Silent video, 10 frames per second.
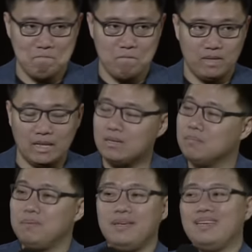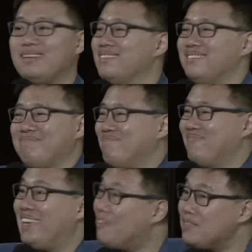It could be
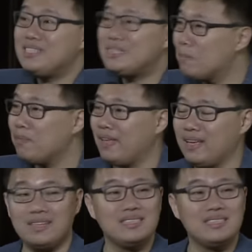even something